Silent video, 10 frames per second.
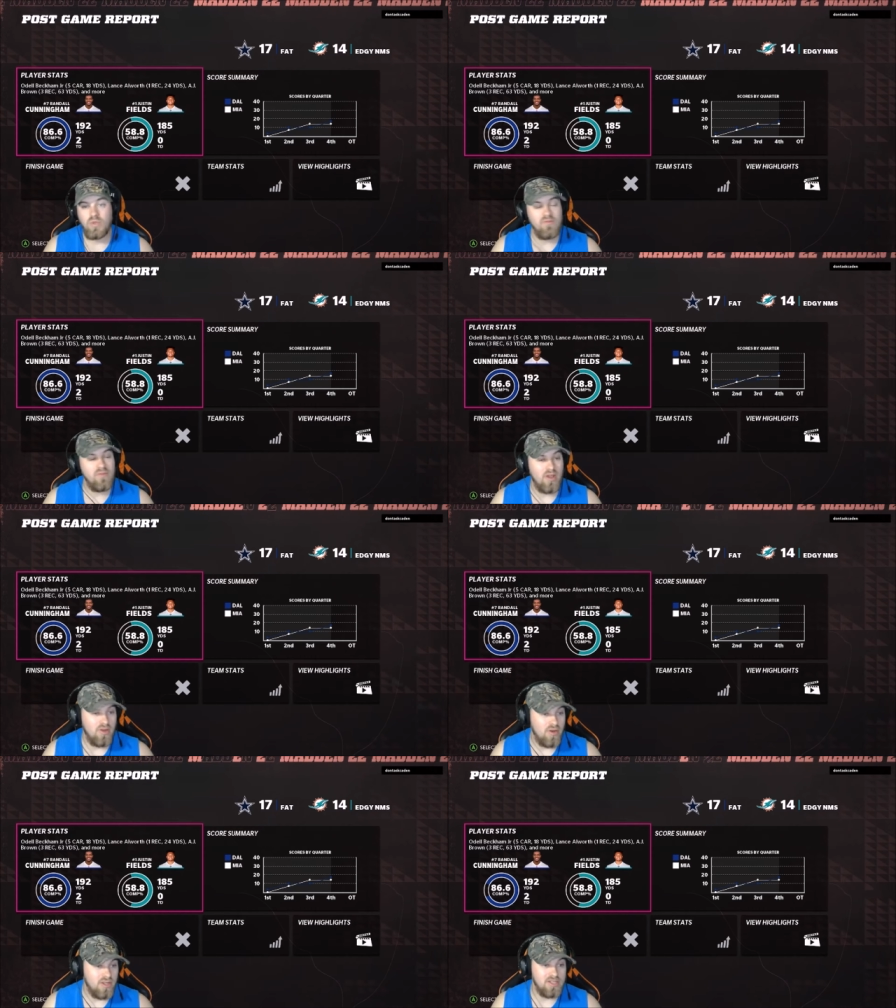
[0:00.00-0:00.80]
We fought
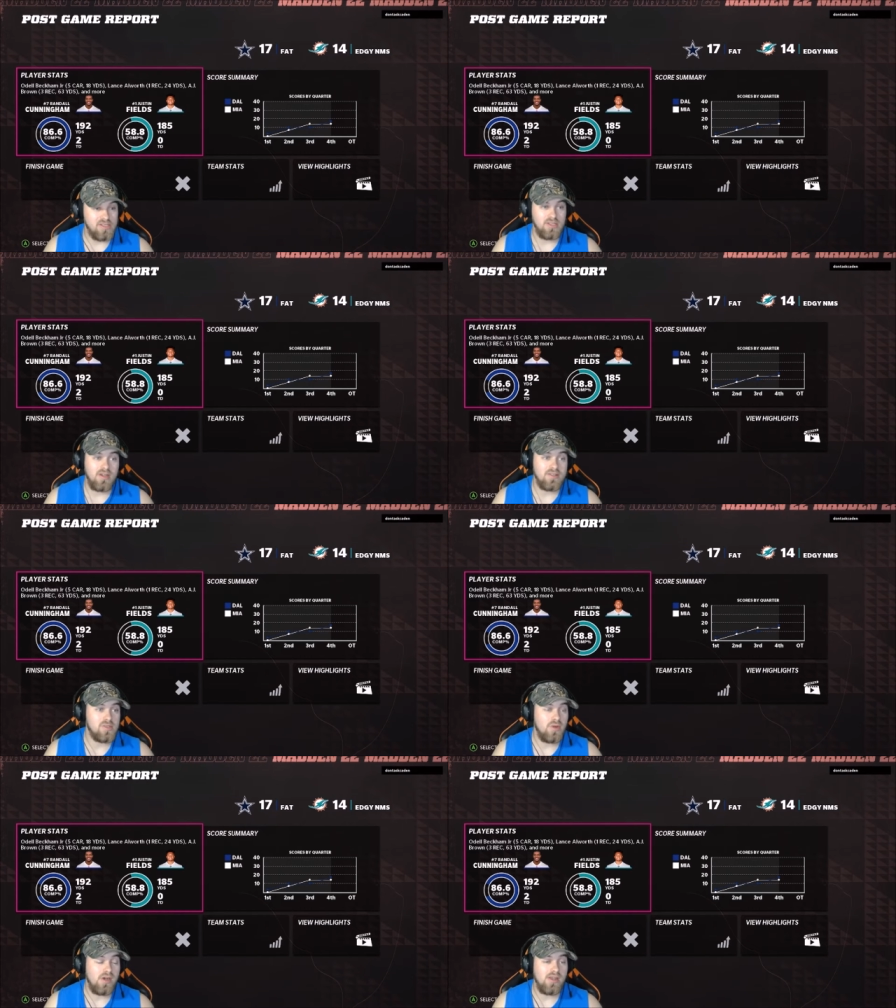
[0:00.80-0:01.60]
hard against the God
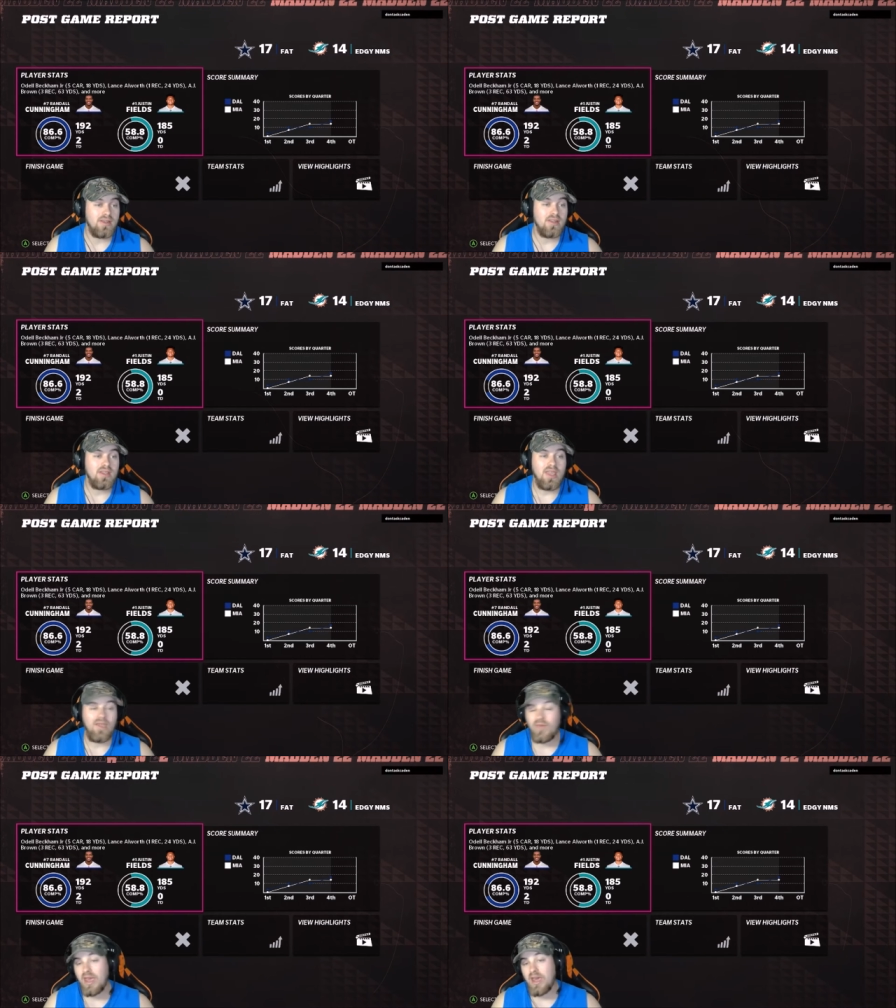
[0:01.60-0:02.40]
Squad.
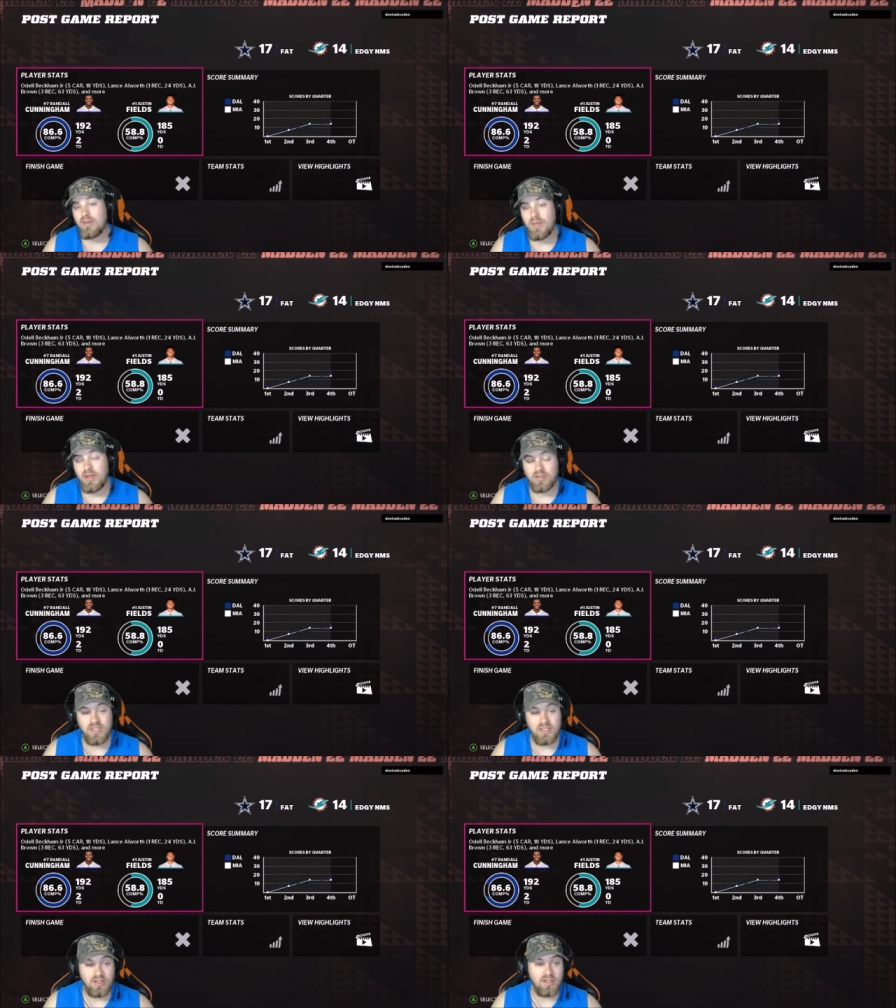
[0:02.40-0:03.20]
If I had a better
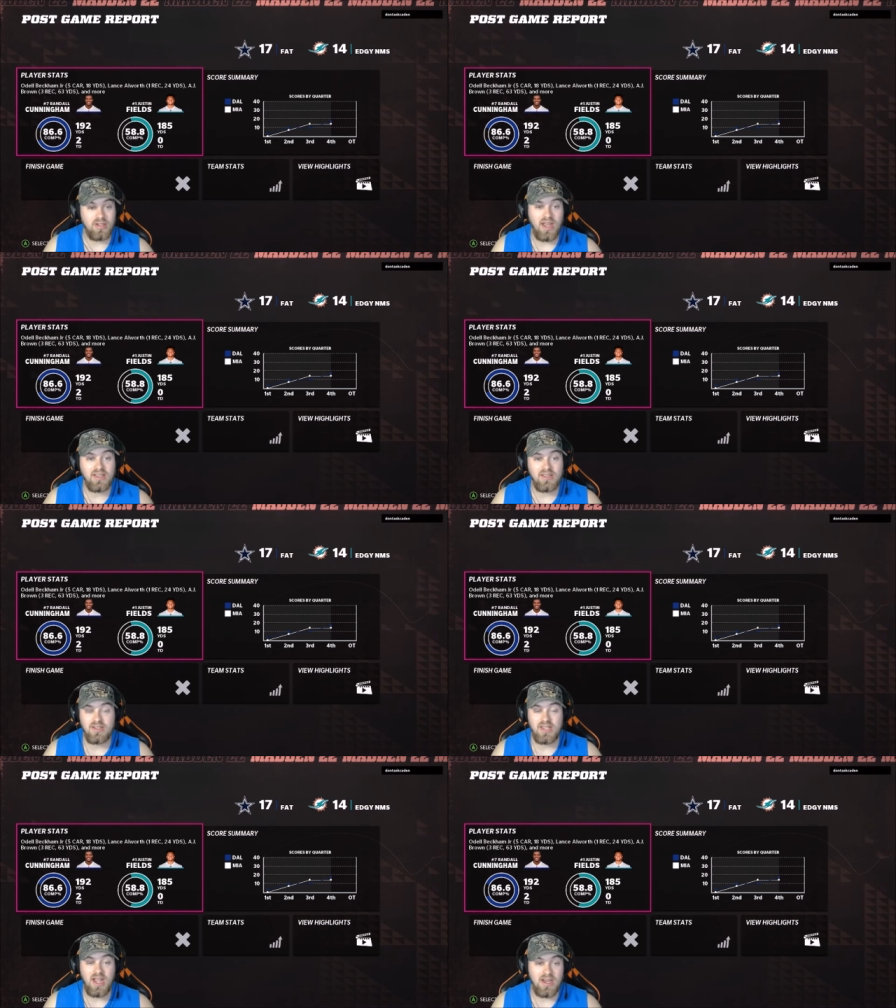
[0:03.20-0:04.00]
kicker, I could
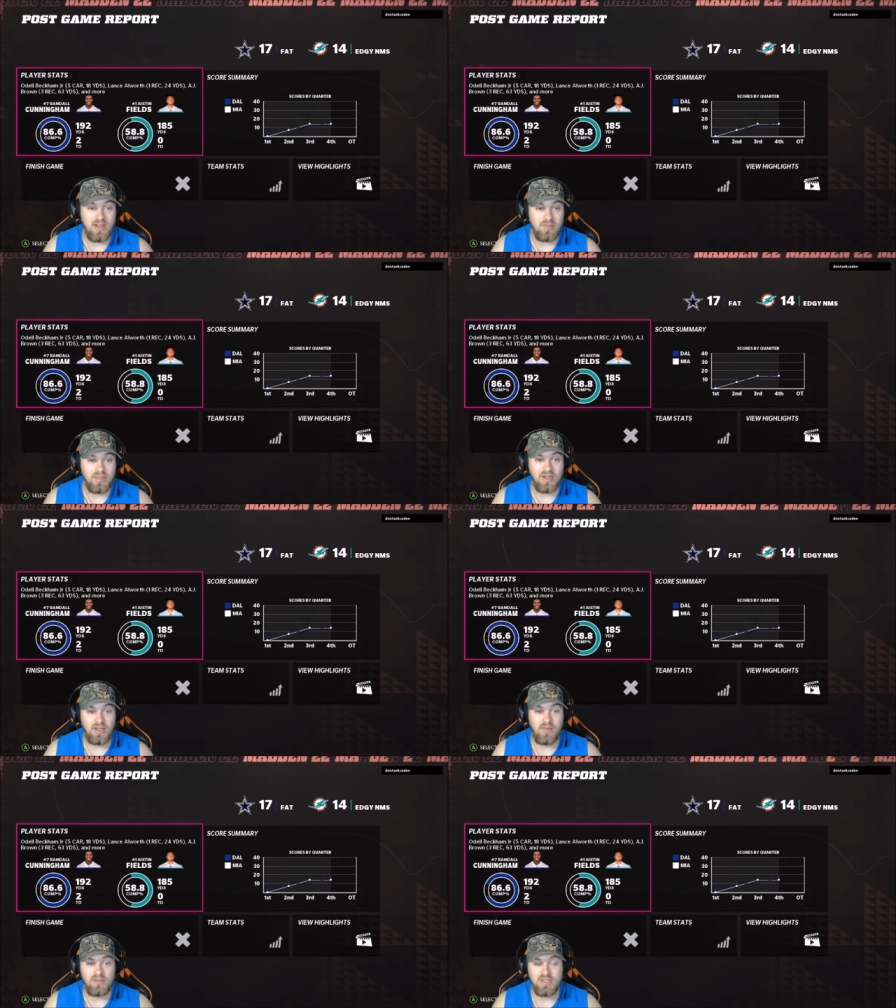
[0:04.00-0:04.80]
have tied it up
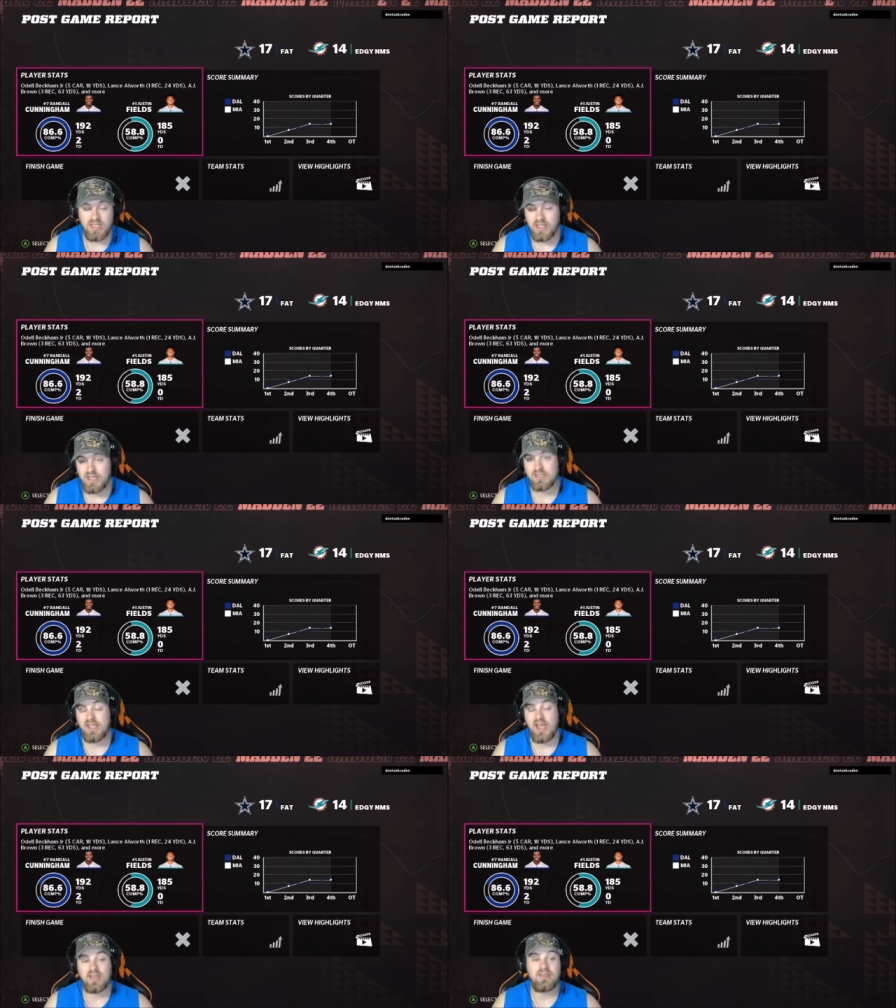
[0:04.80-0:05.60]
there after taking that
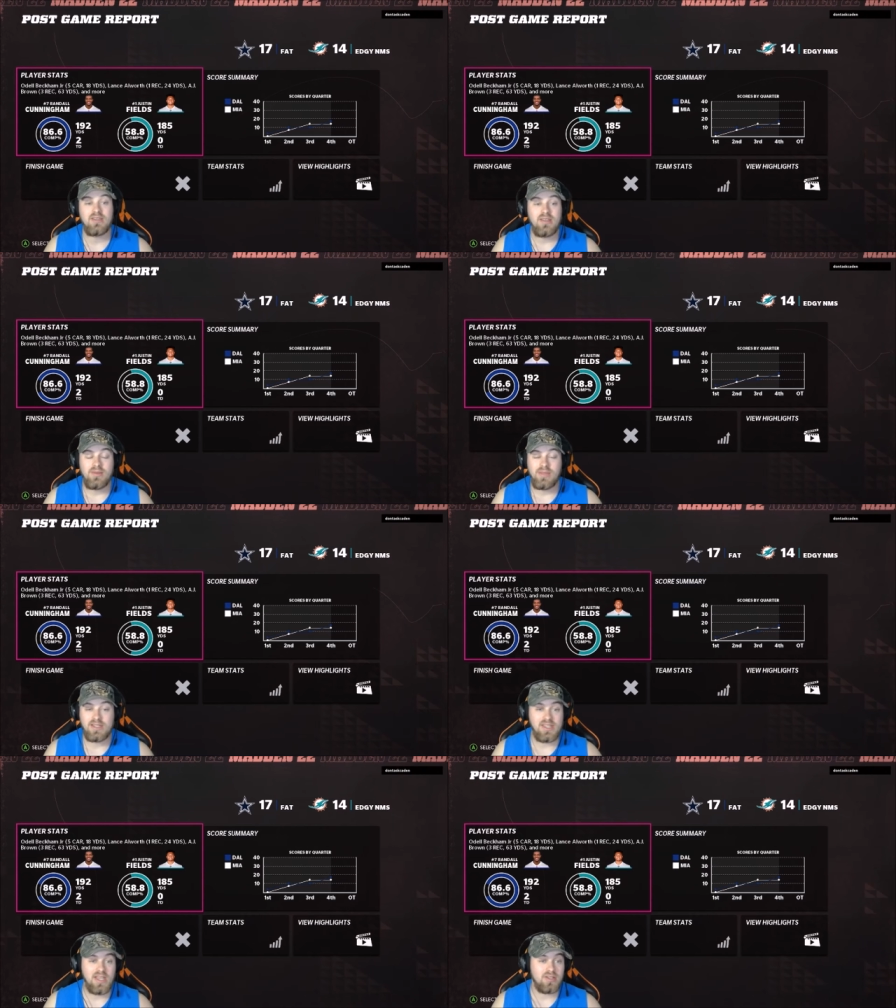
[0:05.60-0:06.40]
sack.
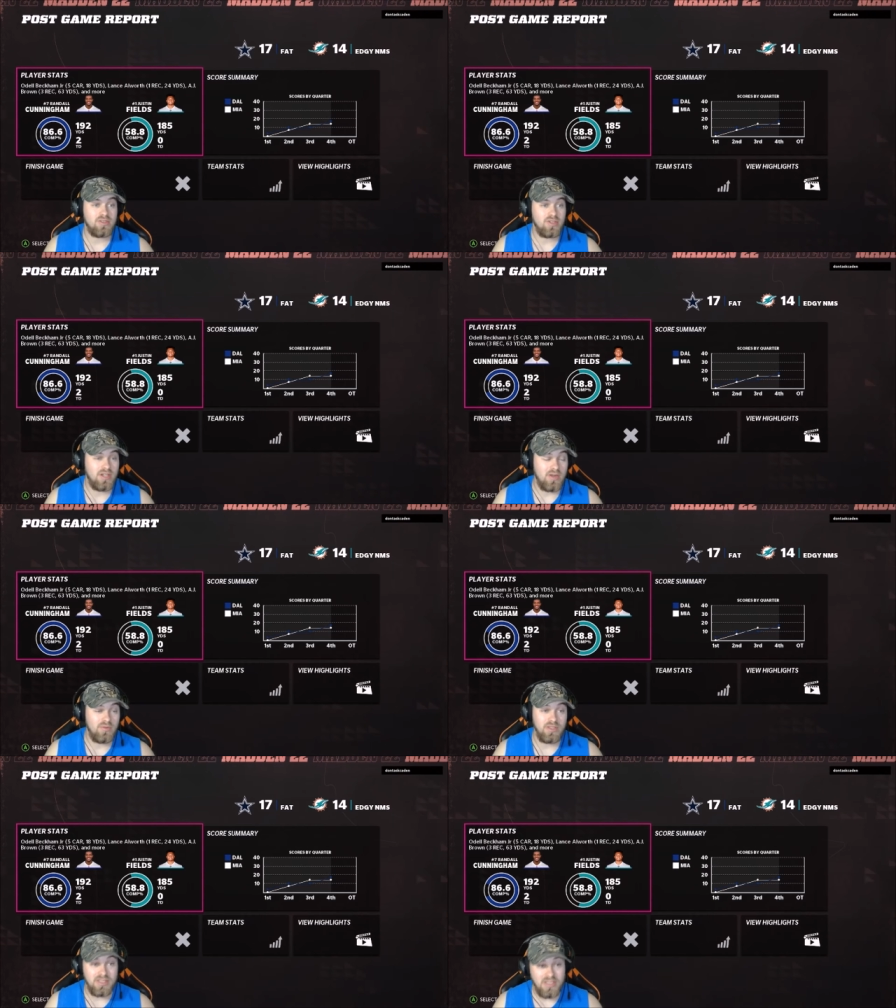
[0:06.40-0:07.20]
That sack on third down
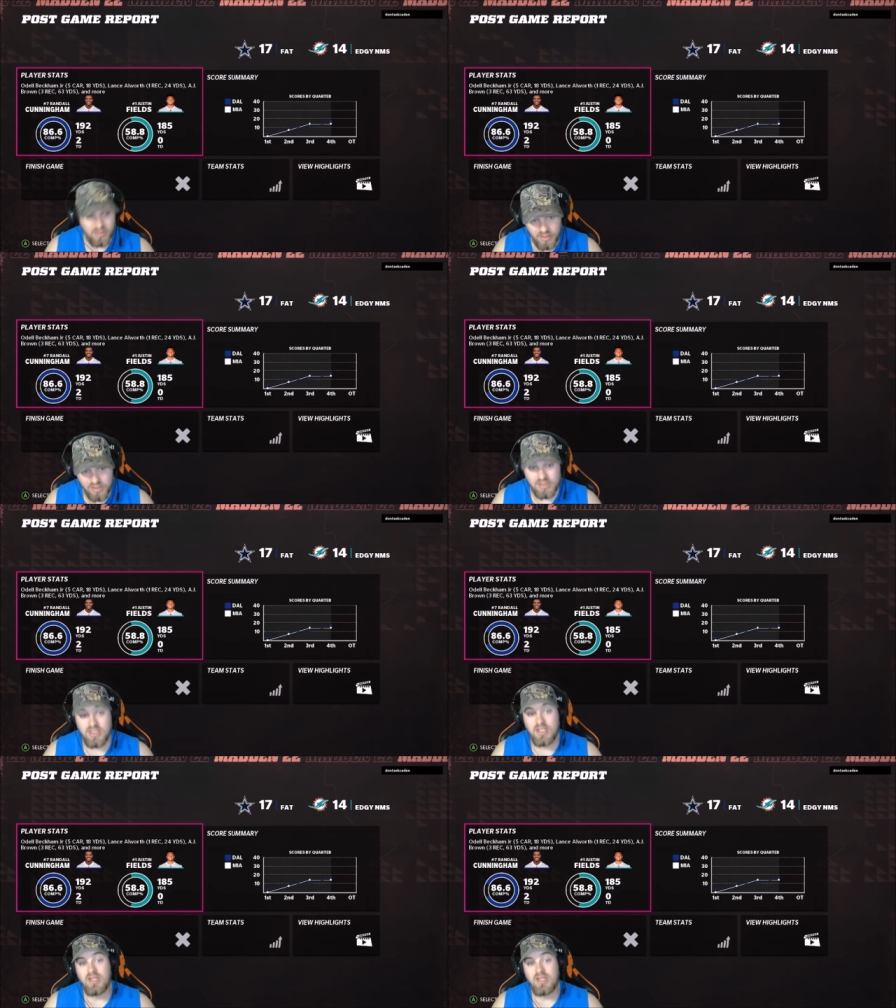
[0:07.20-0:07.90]
really killed us.